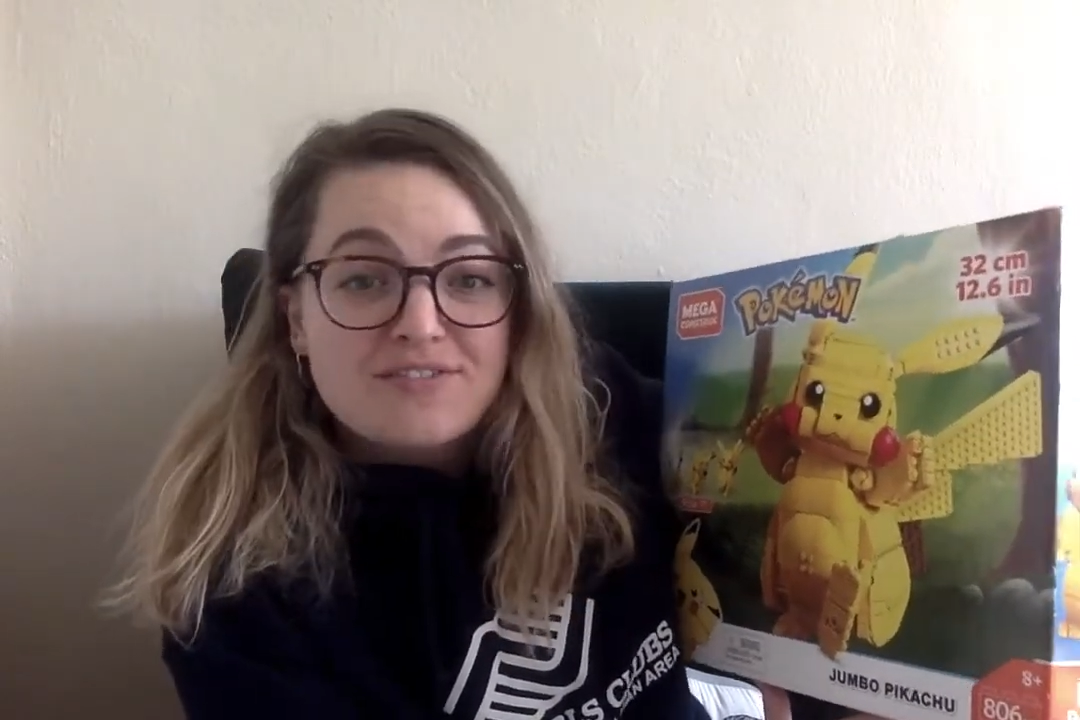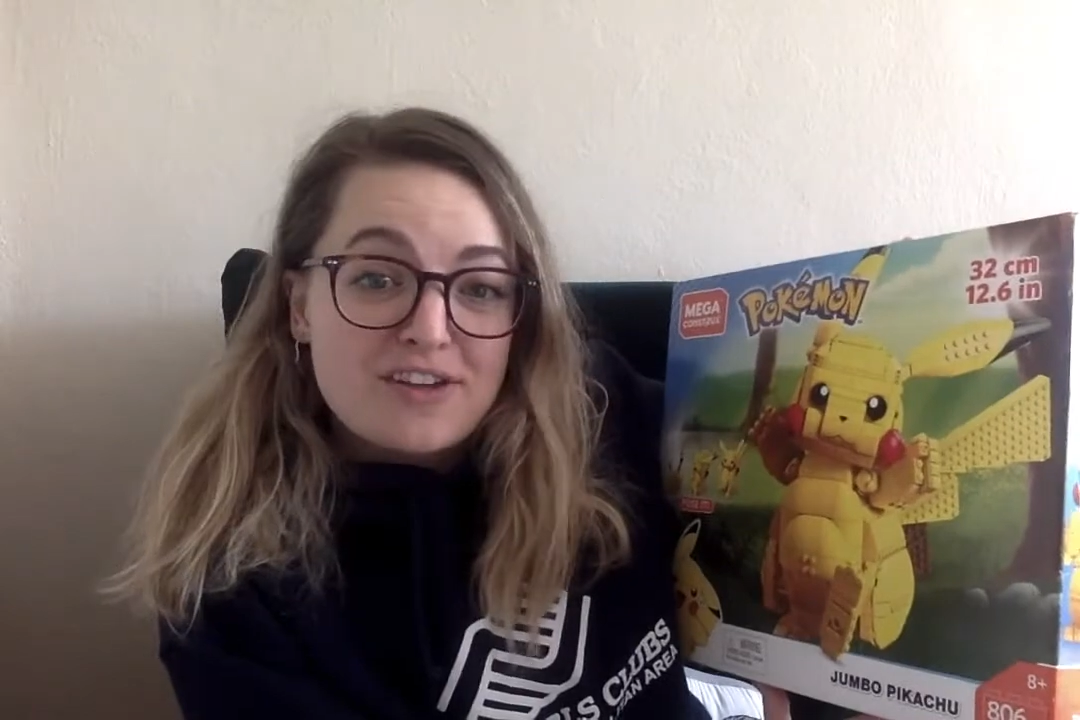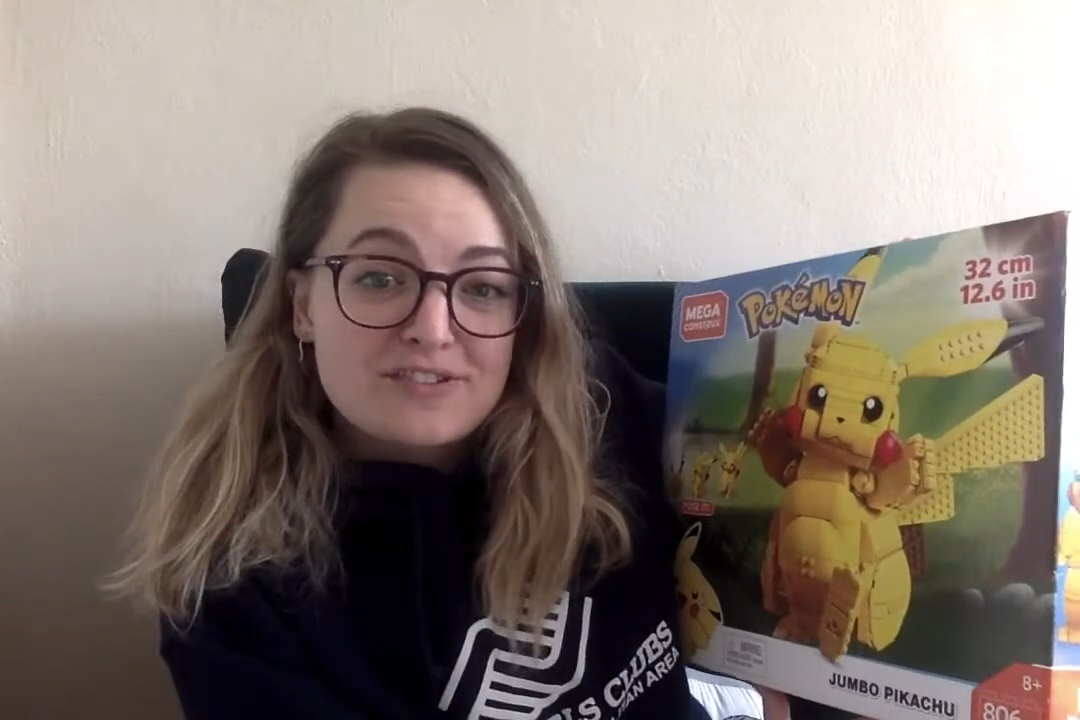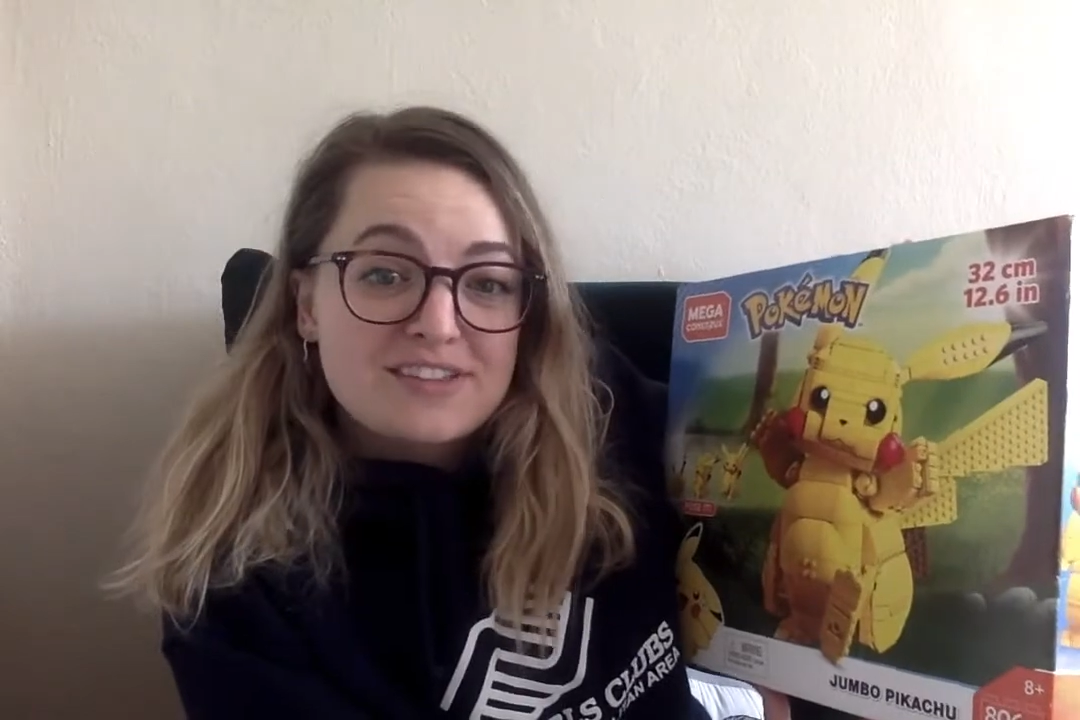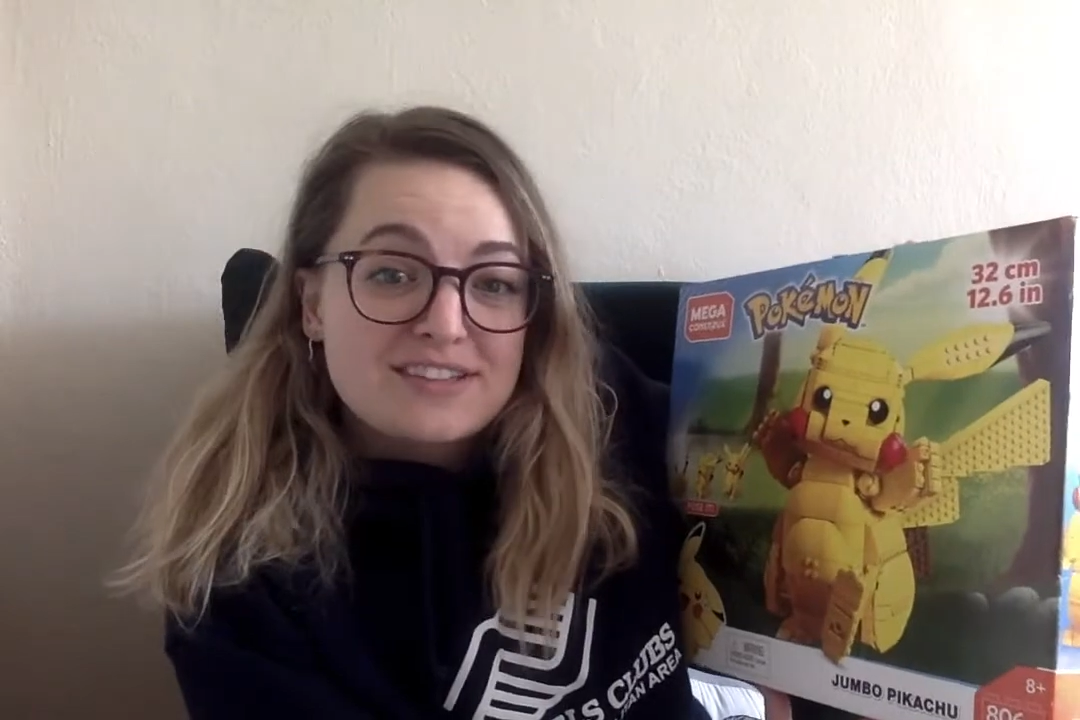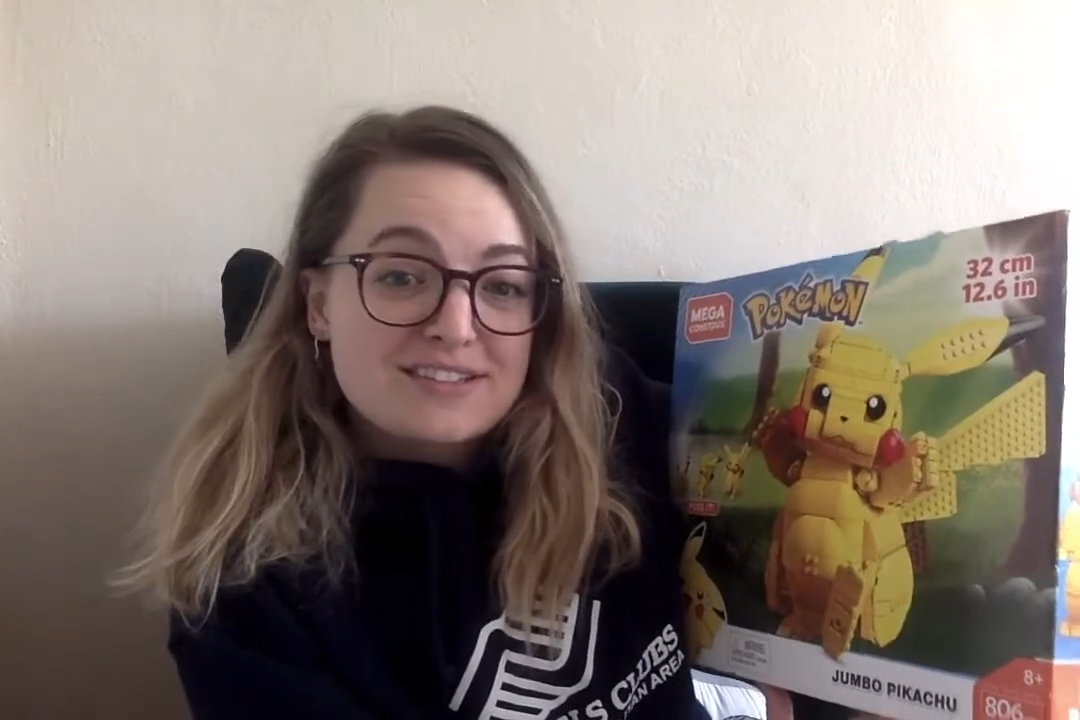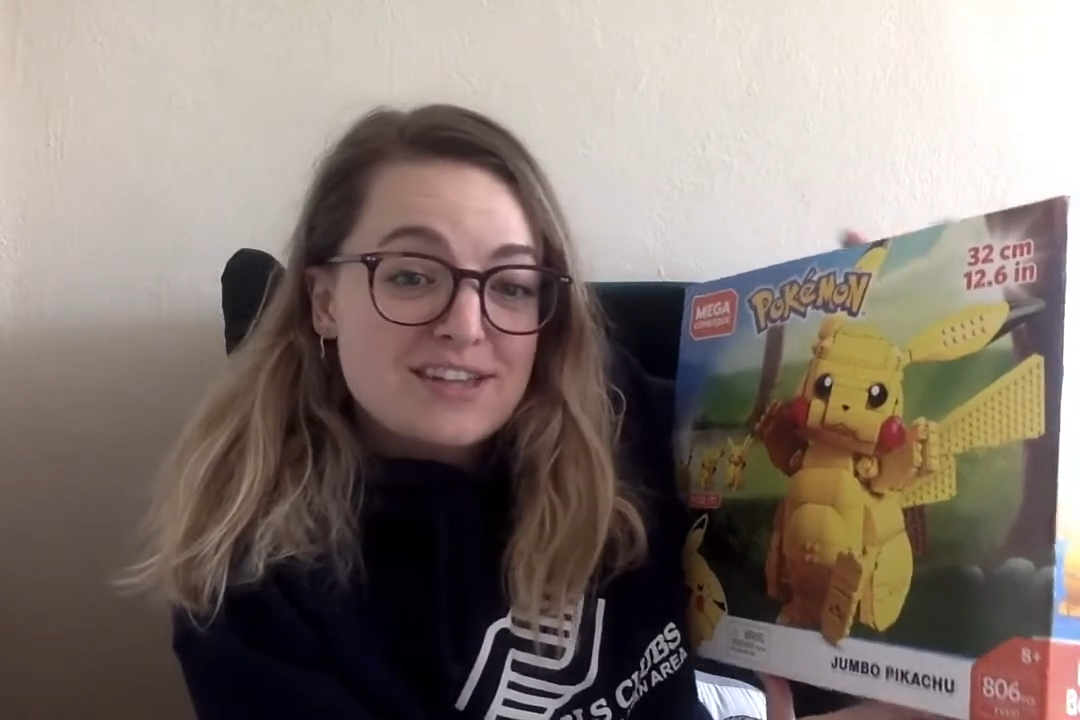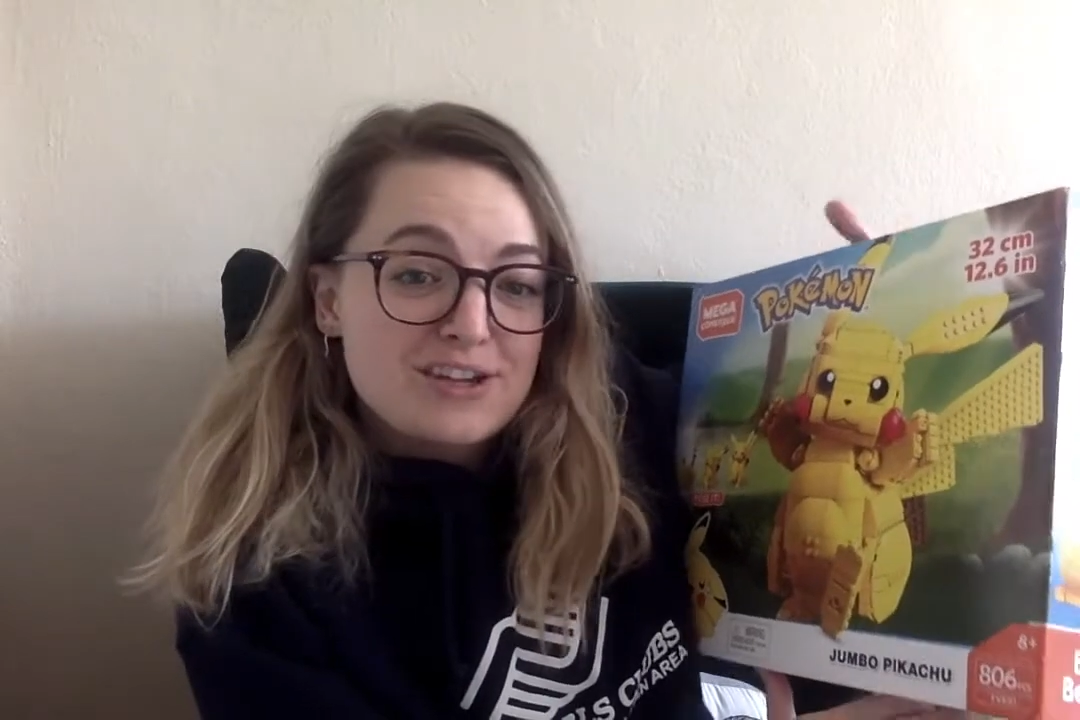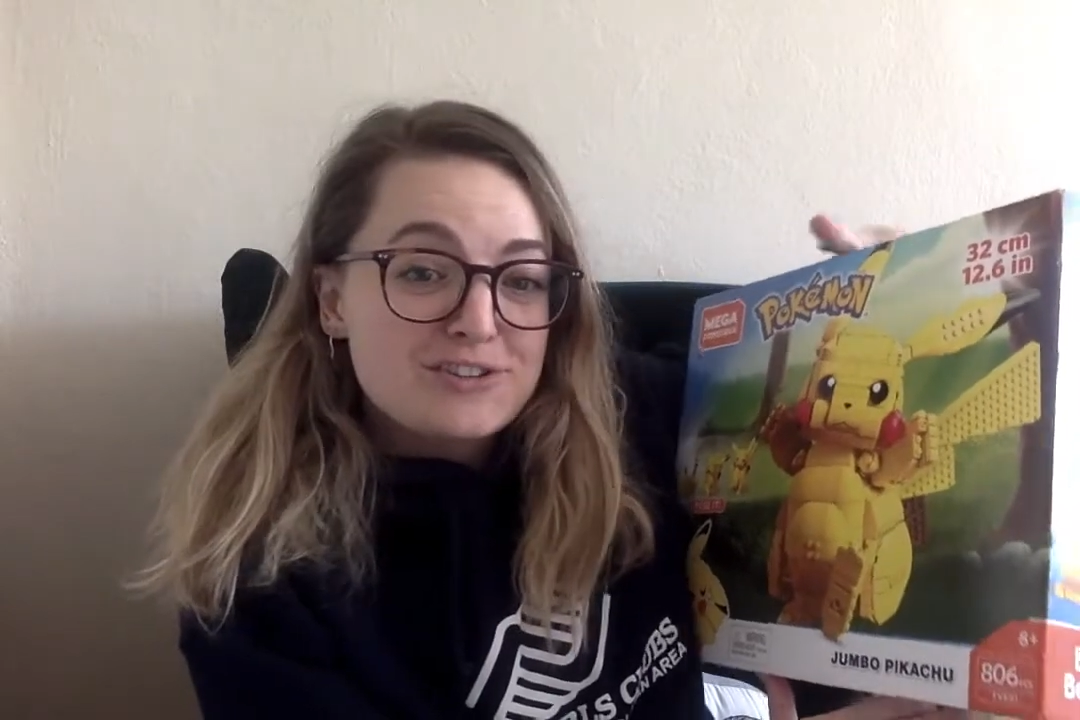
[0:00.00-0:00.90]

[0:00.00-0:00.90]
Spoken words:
other things that